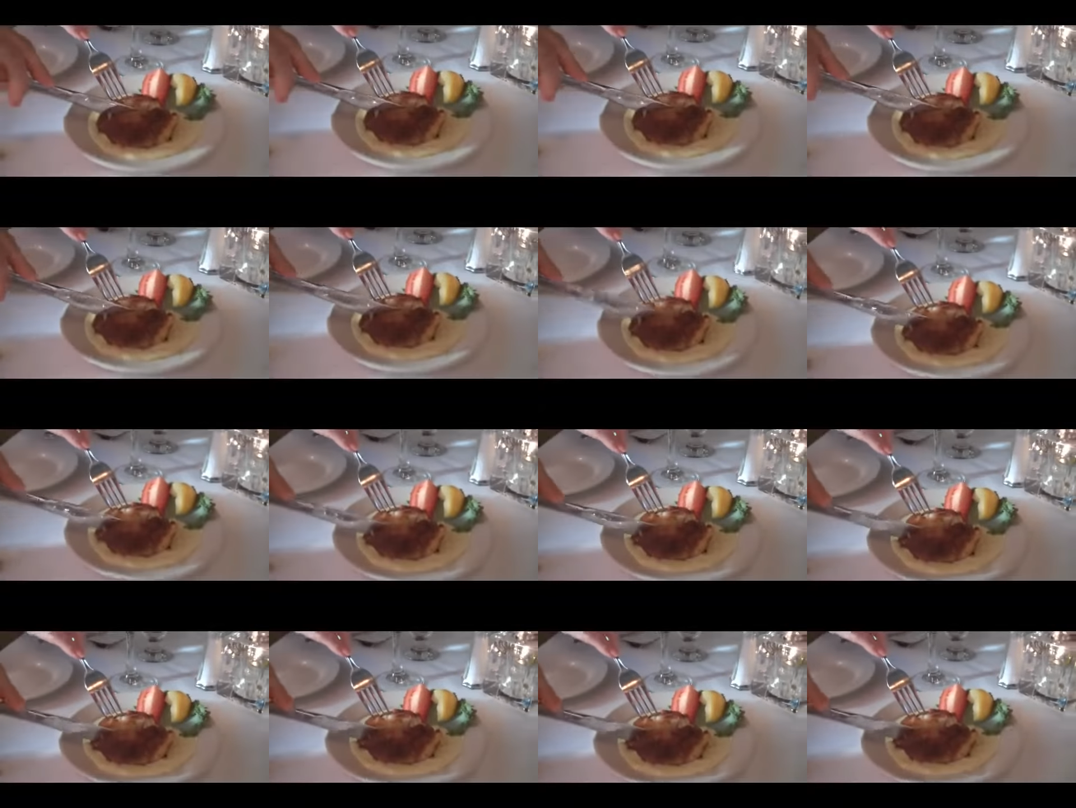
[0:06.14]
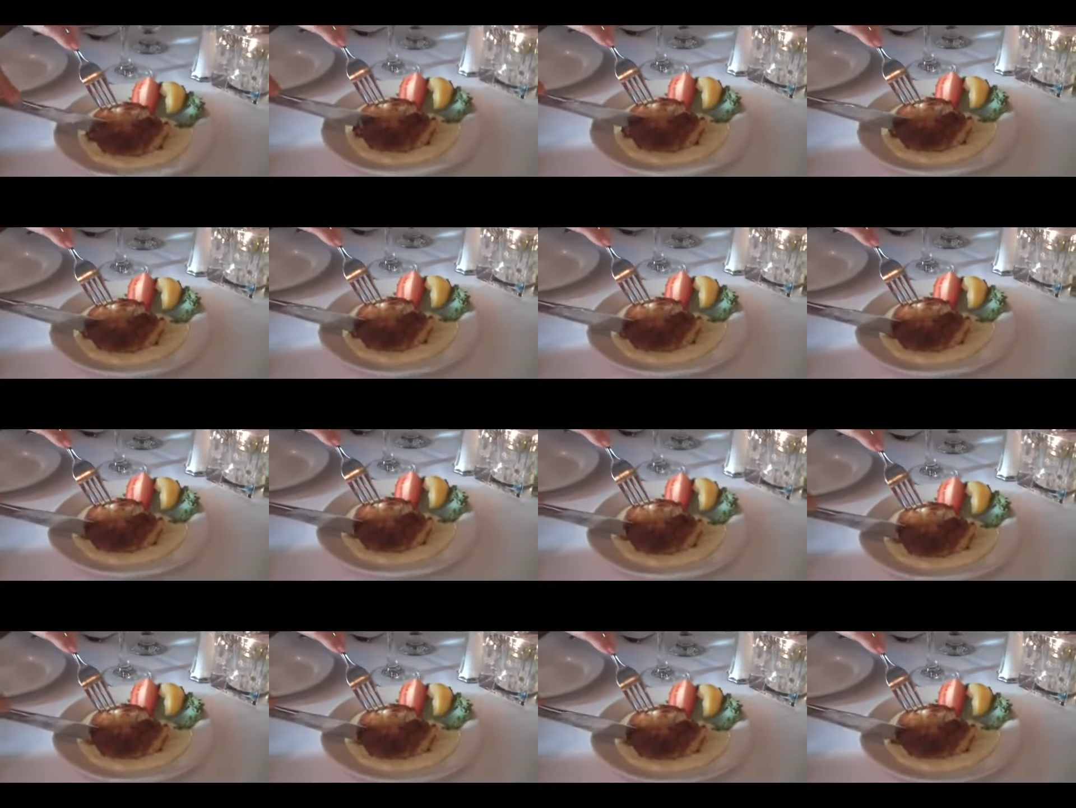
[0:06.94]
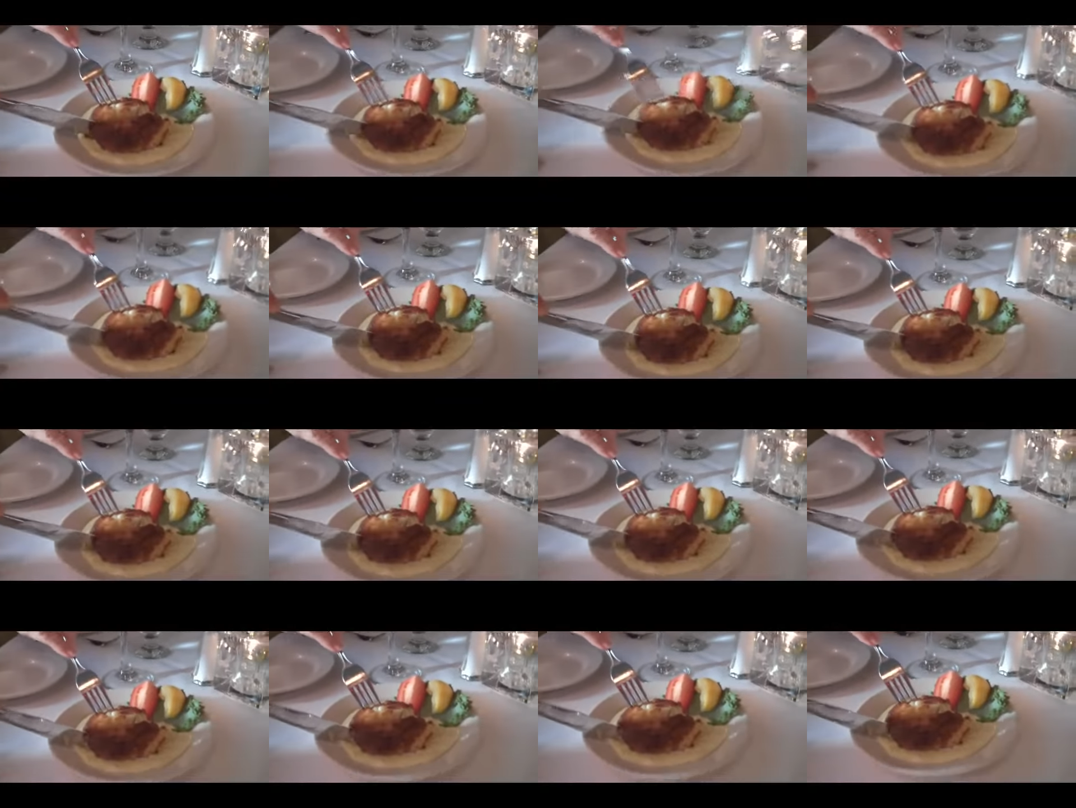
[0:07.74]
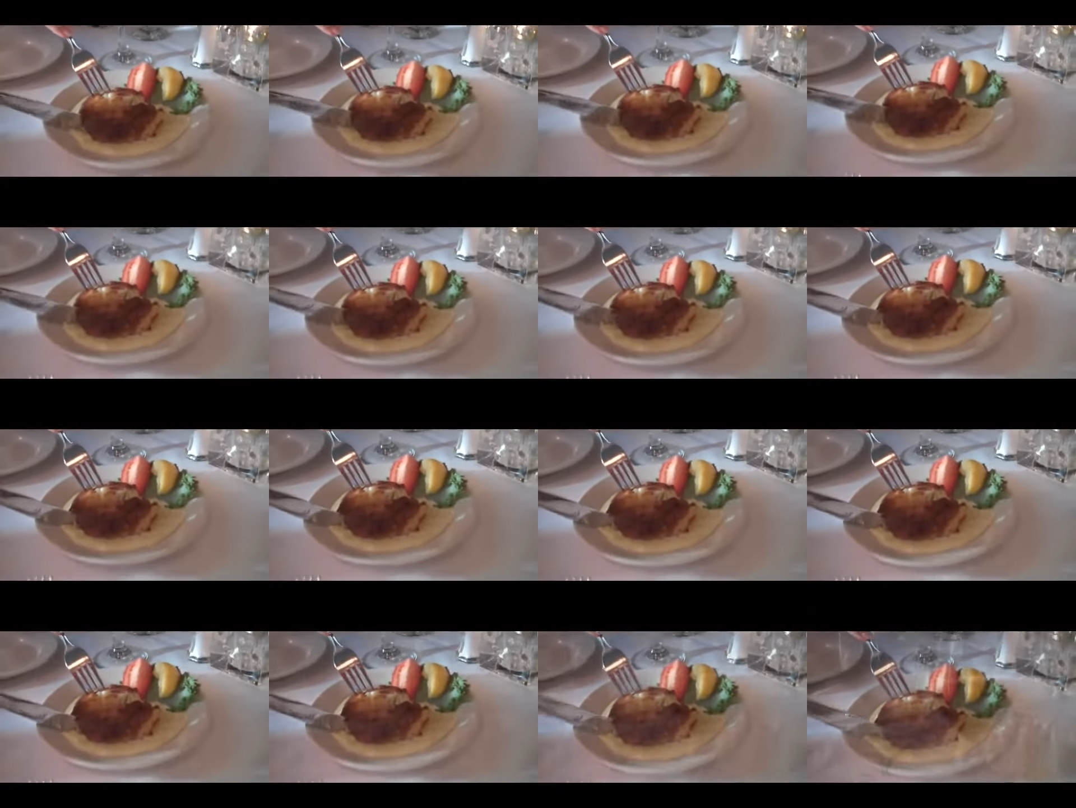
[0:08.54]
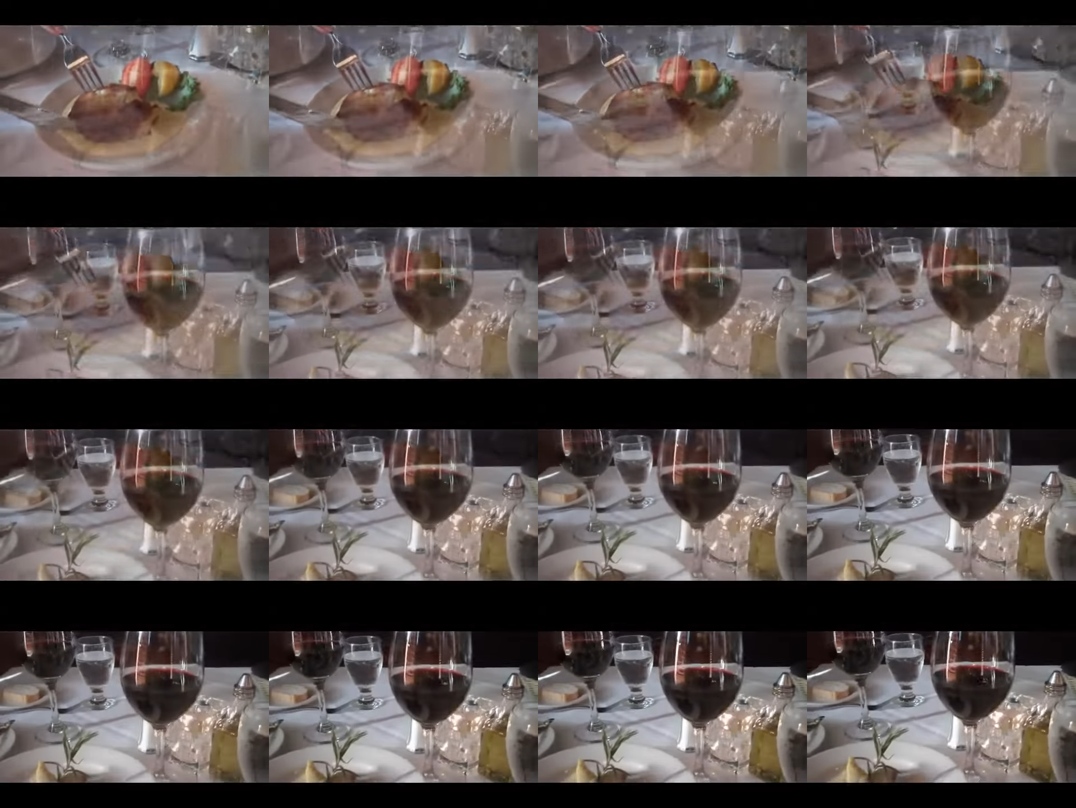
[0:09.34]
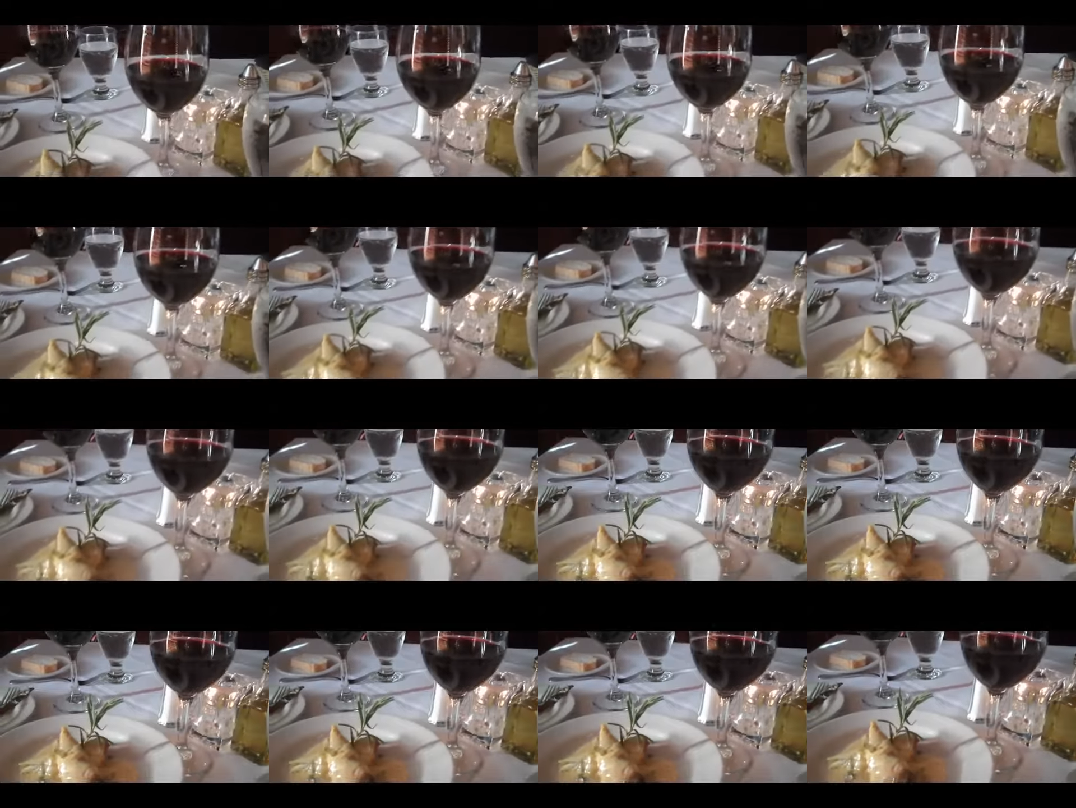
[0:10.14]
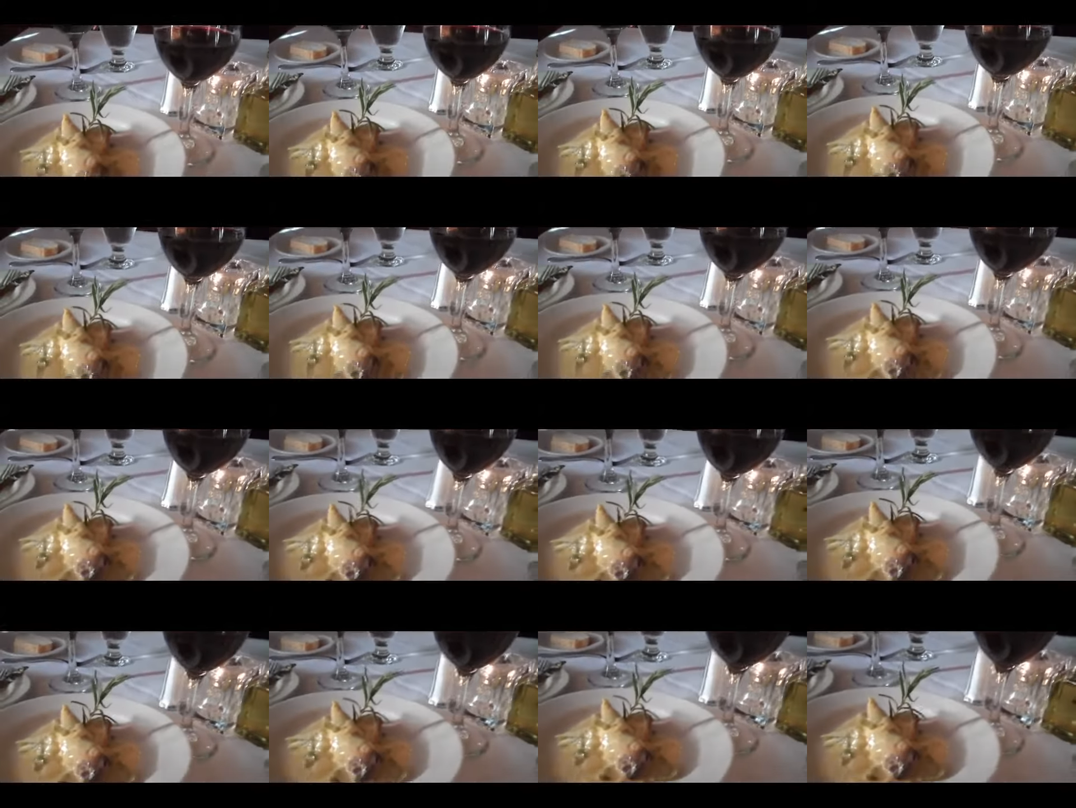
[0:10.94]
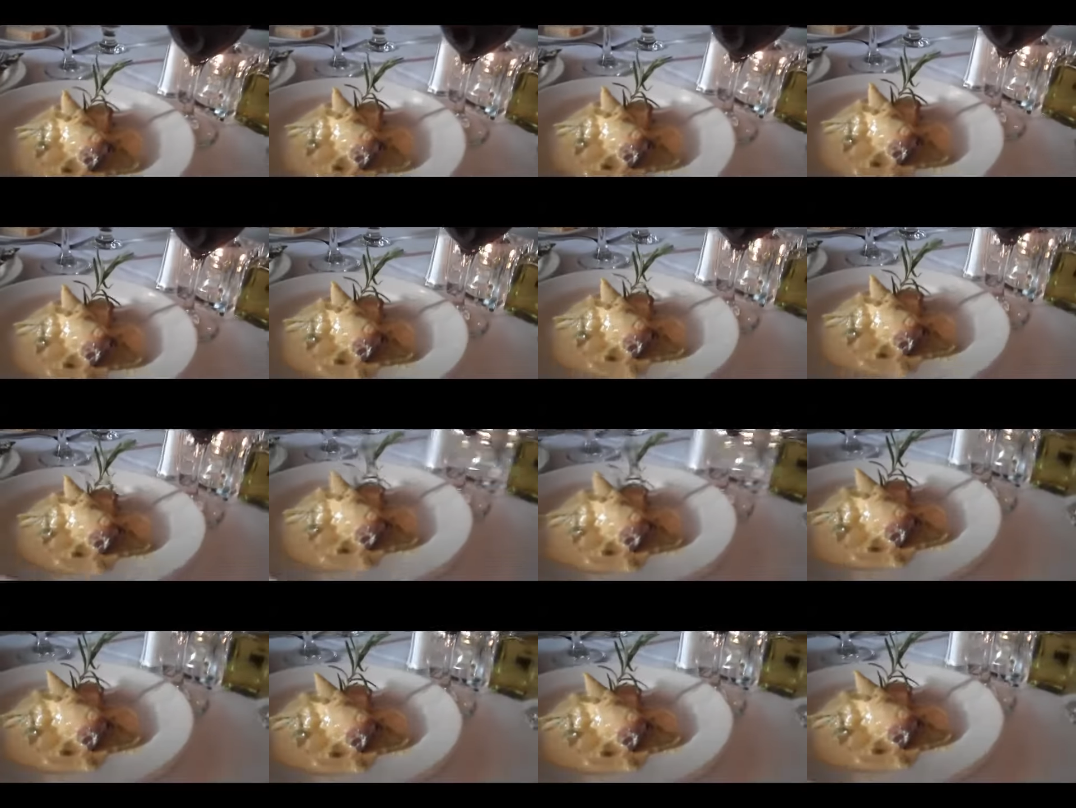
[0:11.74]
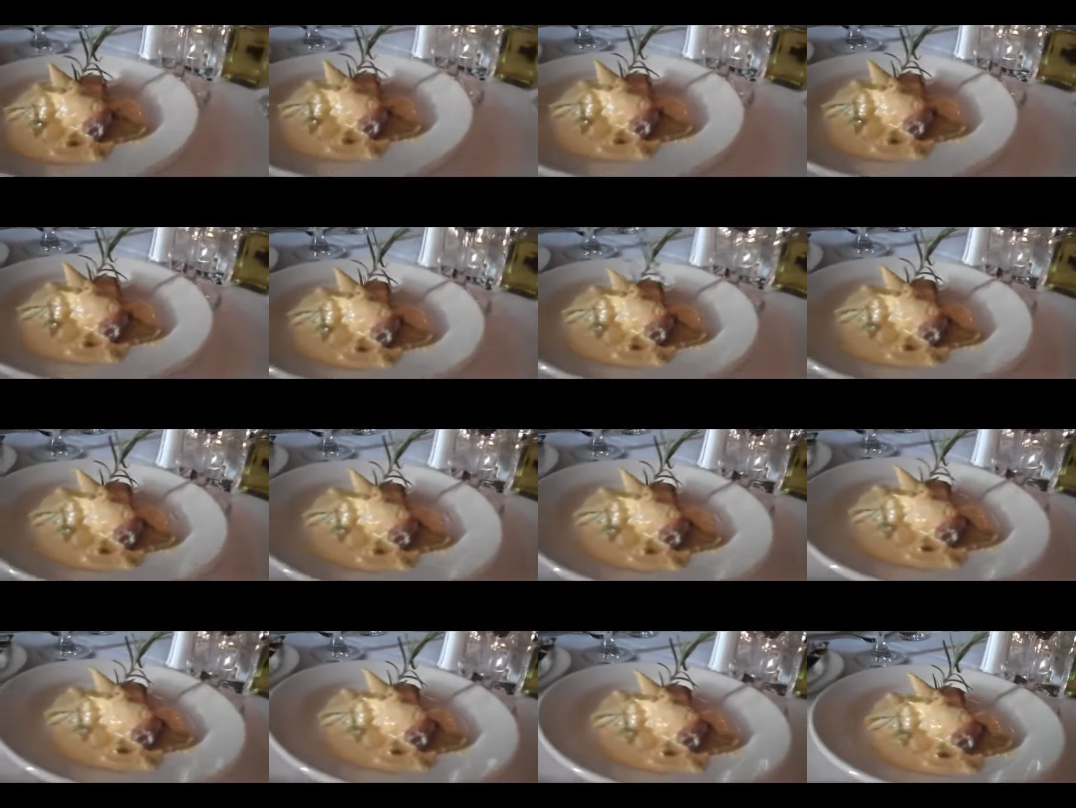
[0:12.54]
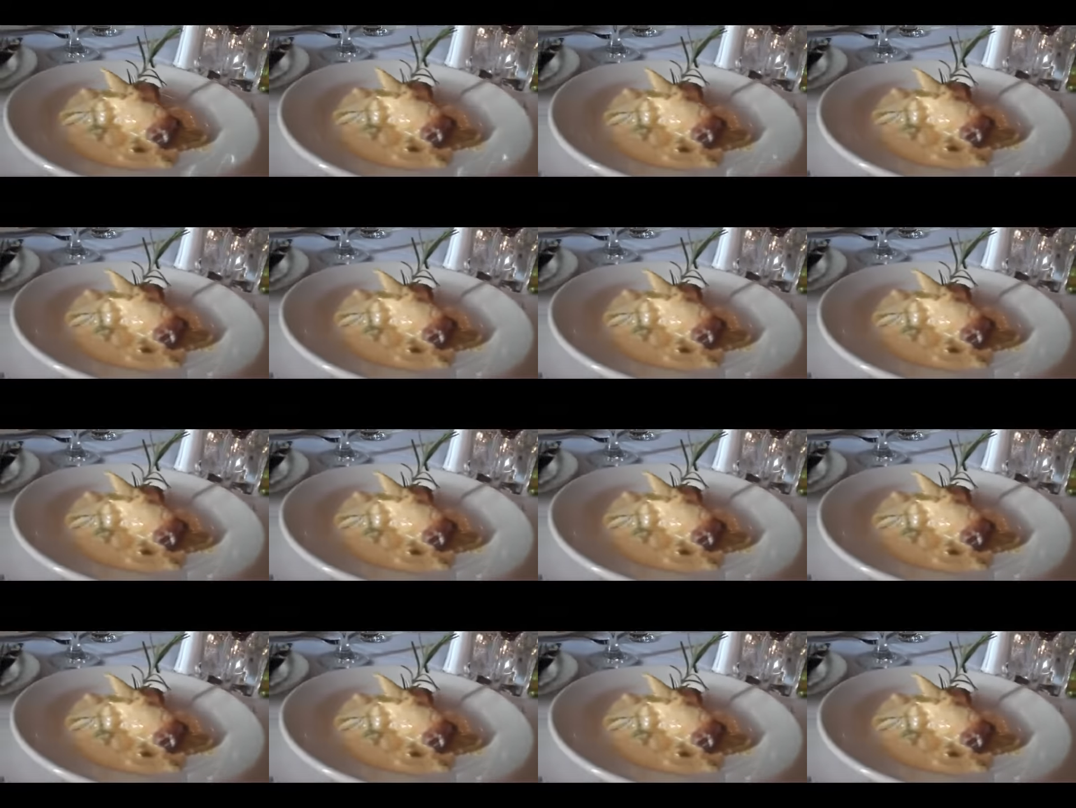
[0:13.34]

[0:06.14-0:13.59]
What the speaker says: Nobody's mouth can be seen.